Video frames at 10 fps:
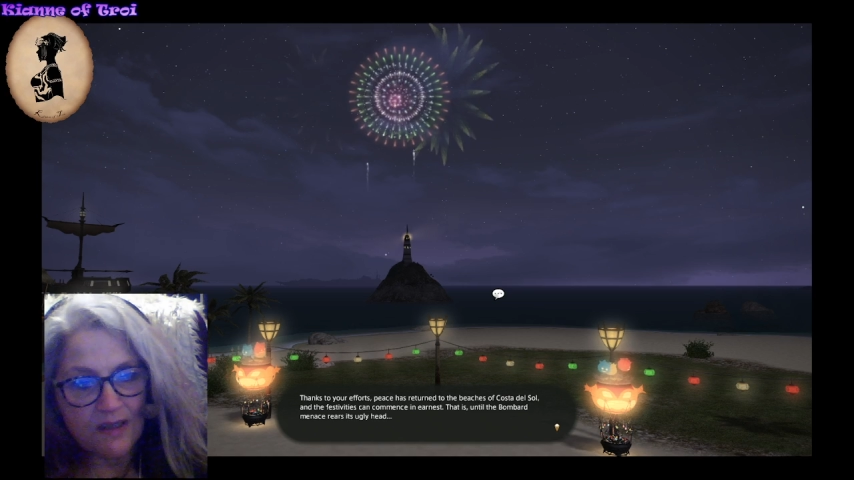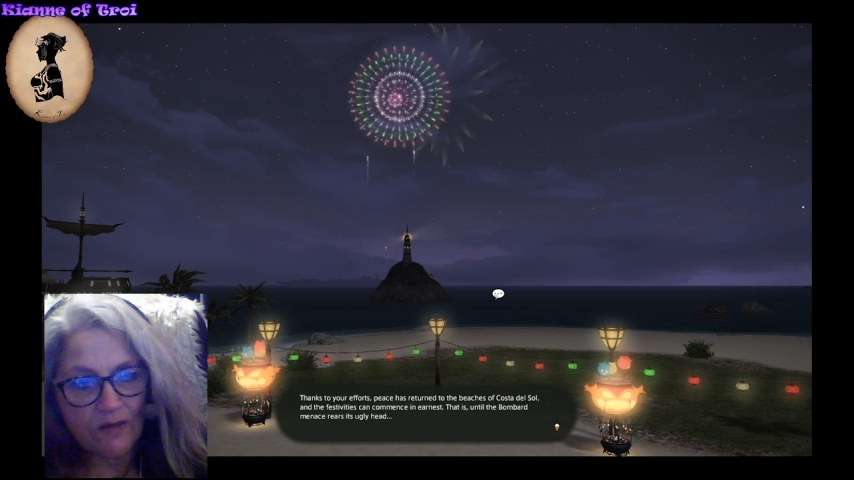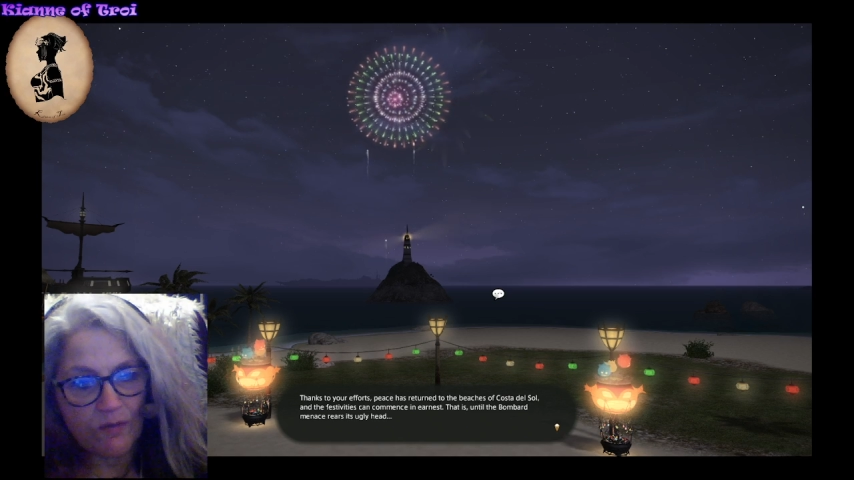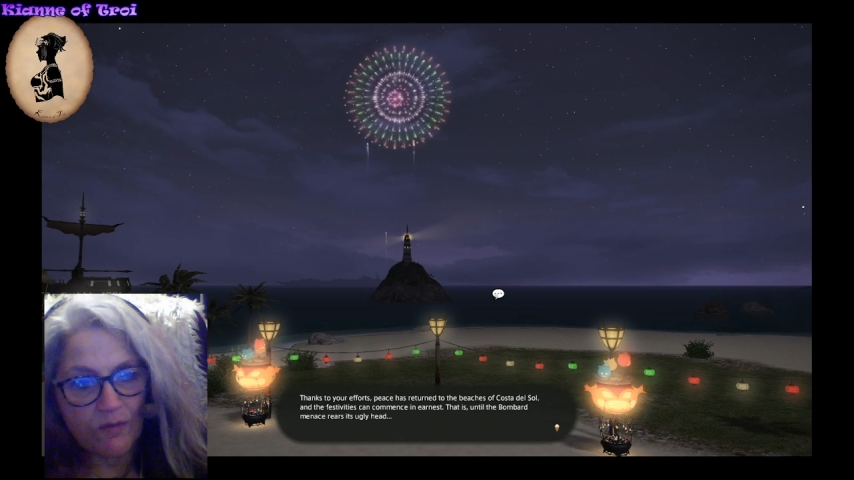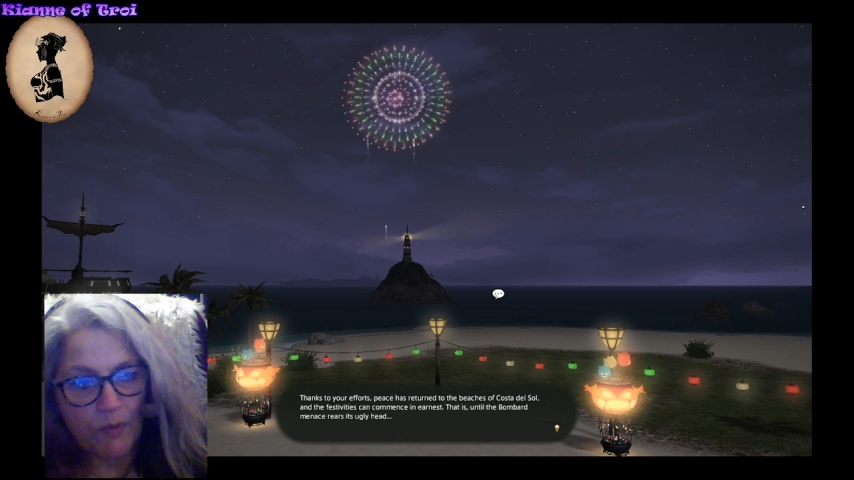
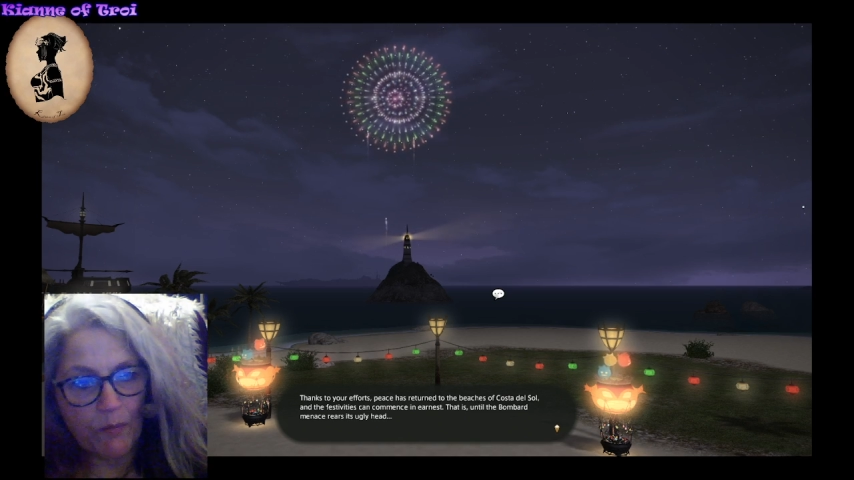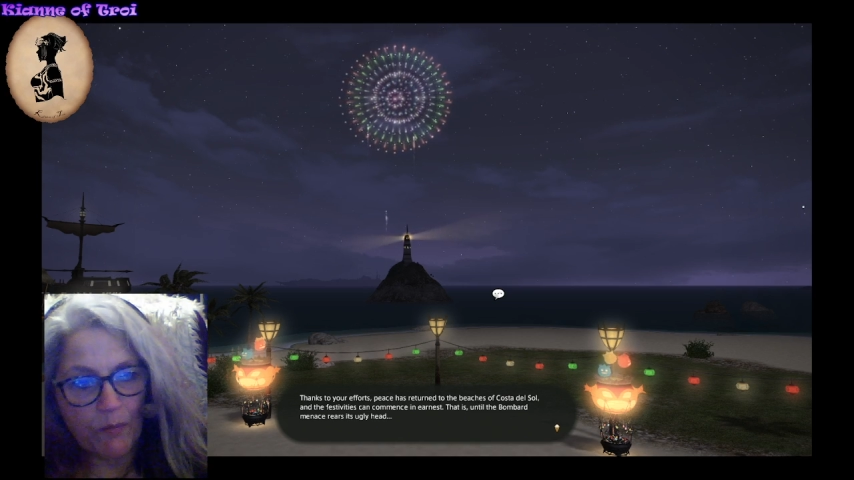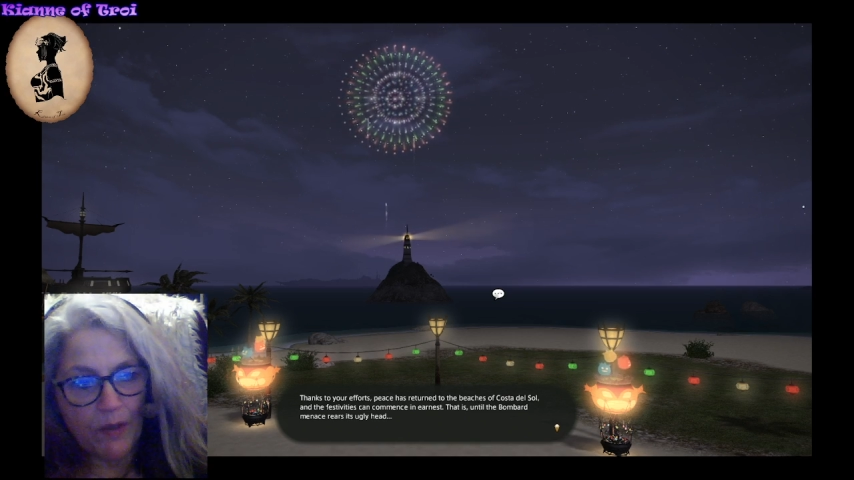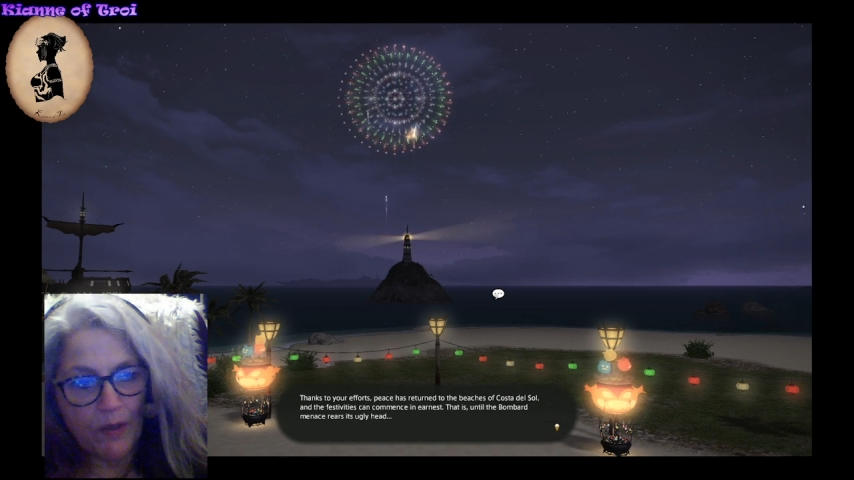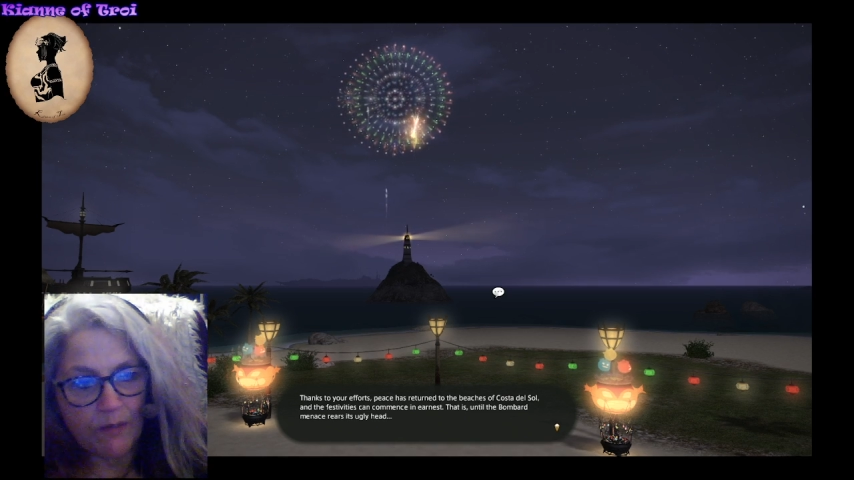the
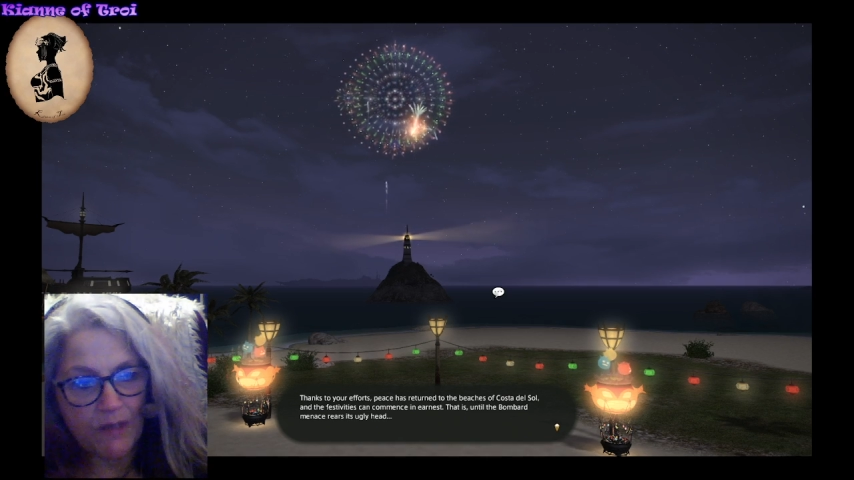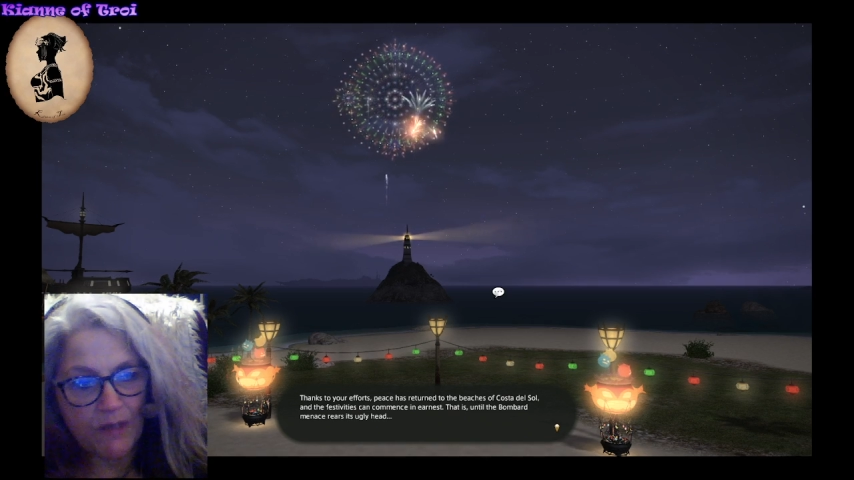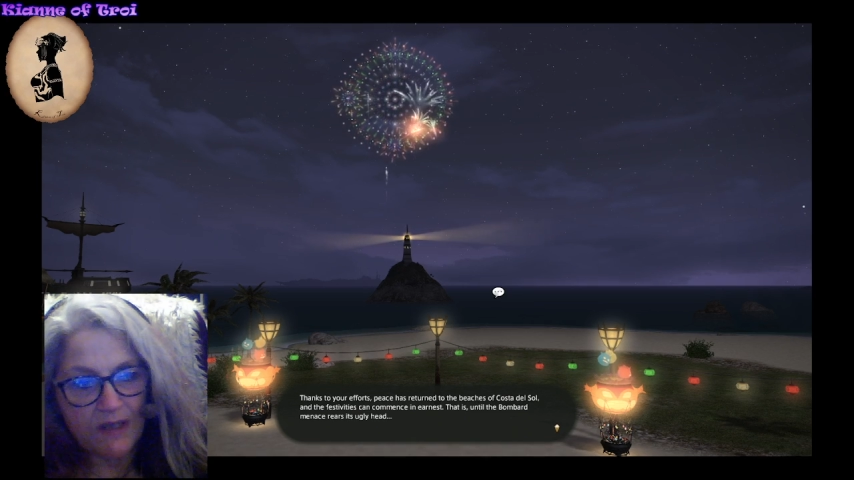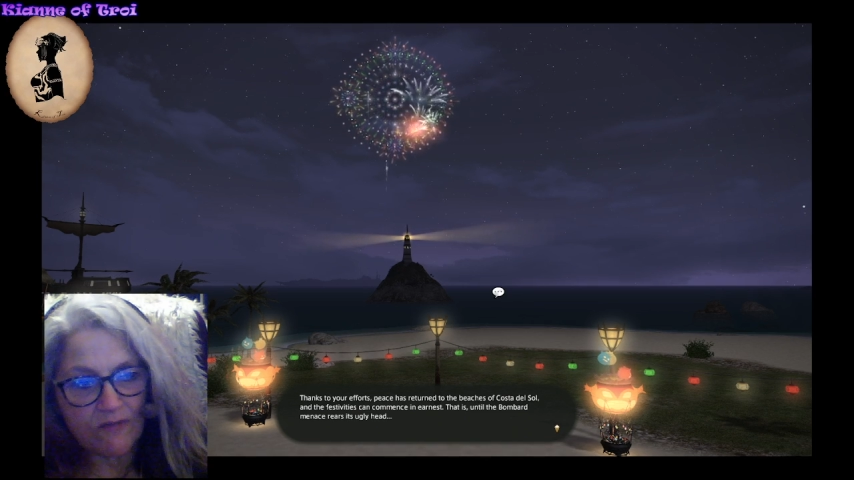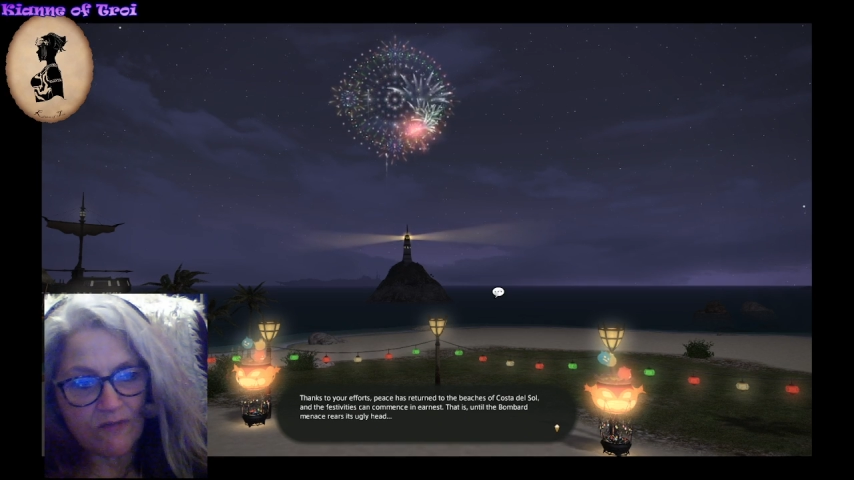bombard menace